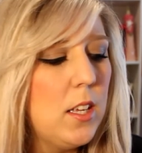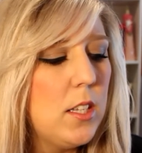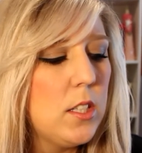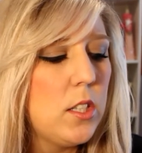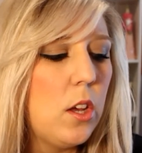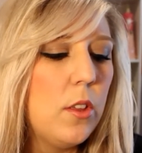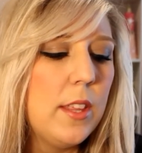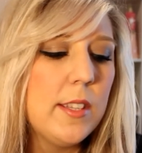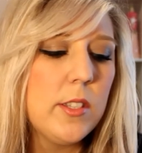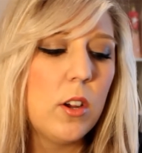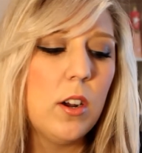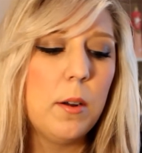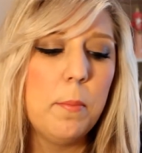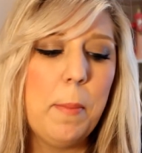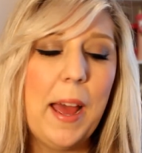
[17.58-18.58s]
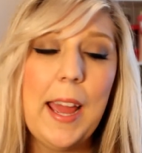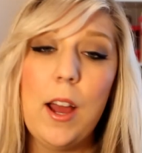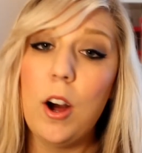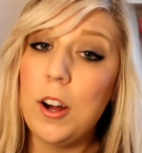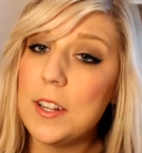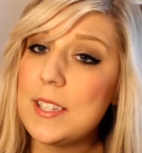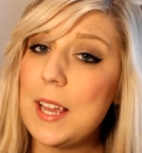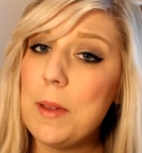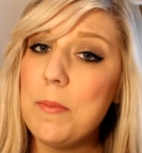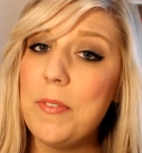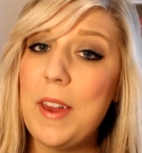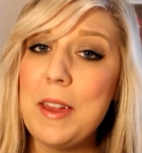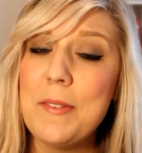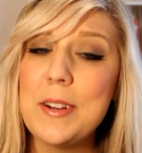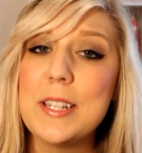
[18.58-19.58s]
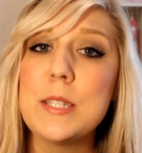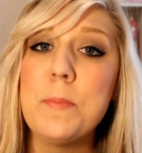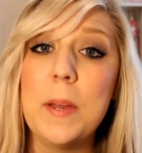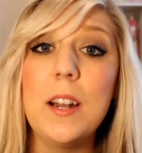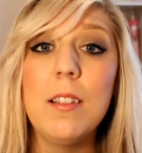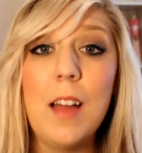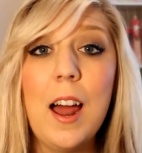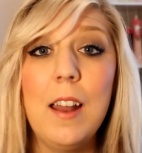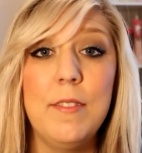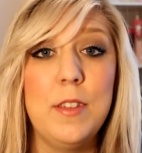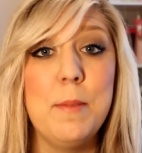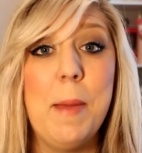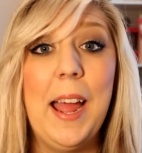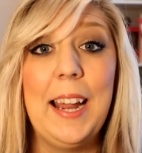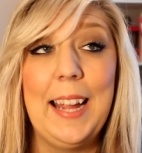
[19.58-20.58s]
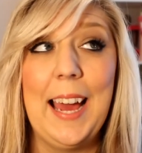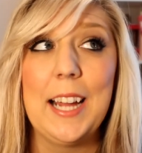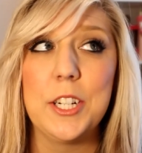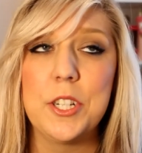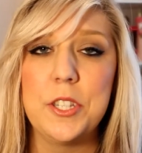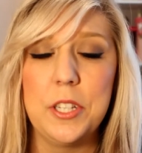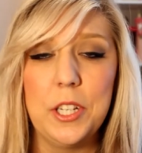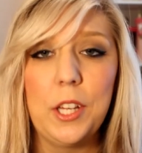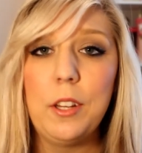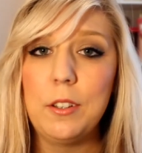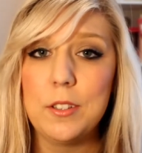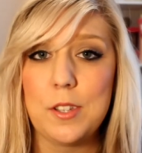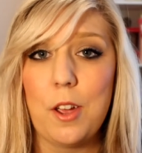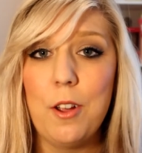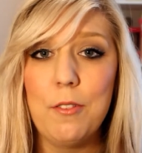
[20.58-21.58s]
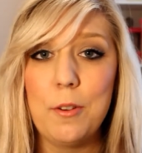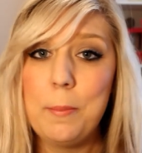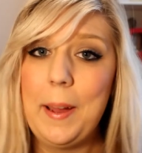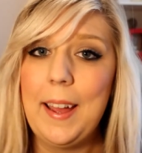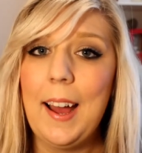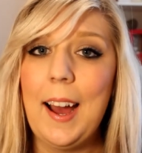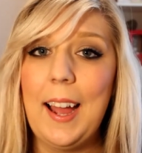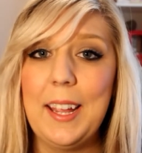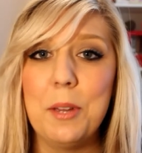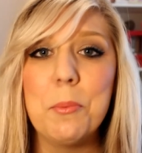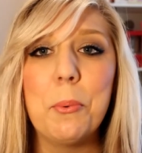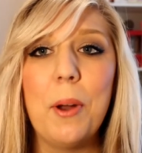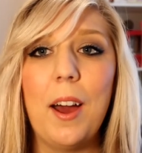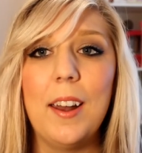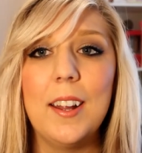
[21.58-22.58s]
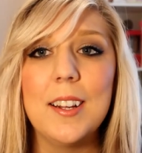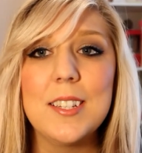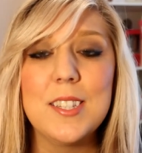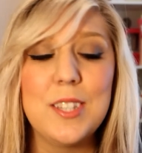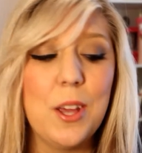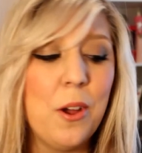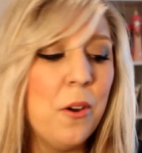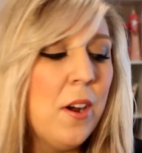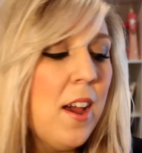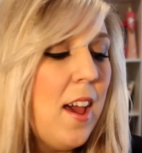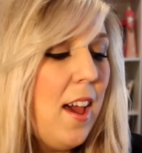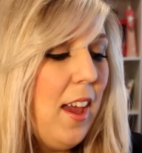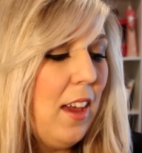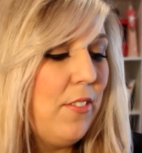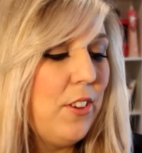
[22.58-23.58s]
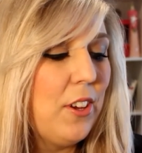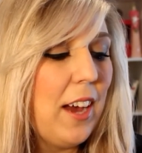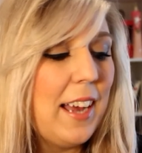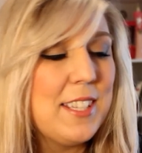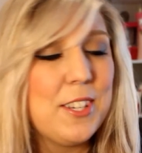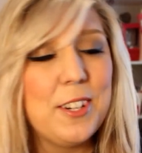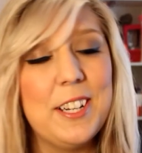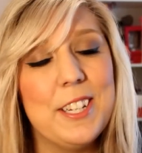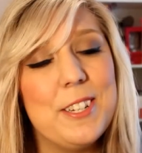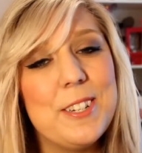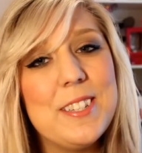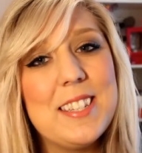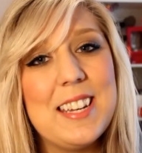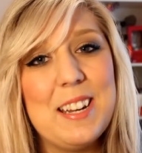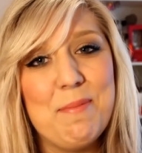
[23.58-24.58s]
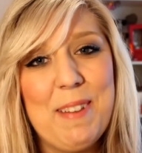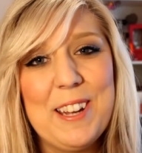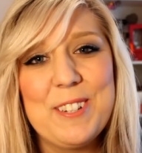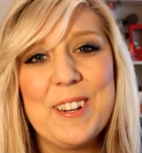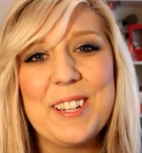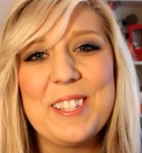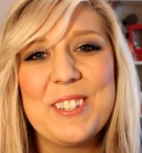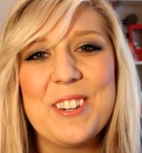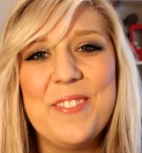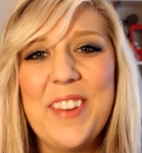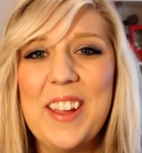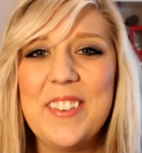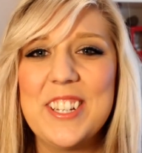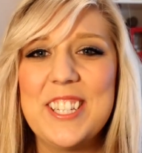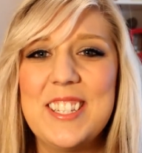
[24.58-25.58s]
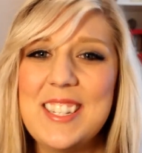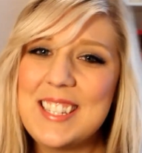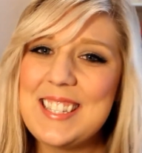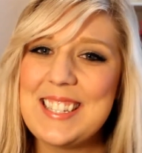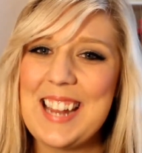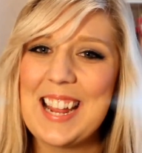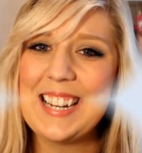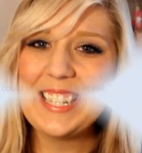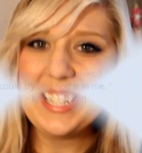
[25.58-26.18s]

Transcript: So these aren't my all-time favorites, but a lot of them I actually use over my high-end products. So if you guys are interested in my drugstore favorites, just stay